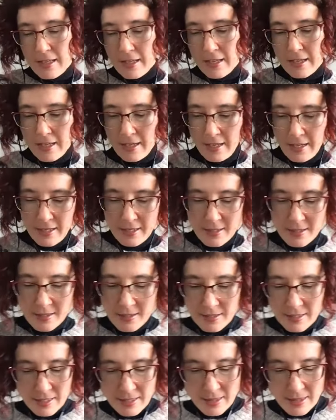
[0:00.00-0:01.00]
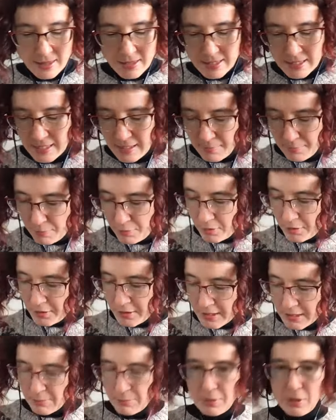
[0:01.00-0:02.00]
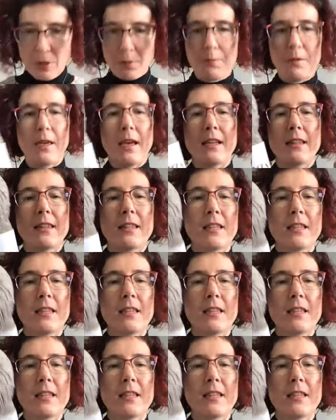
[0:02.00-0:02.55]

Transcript: And I didn't pull this one up yet.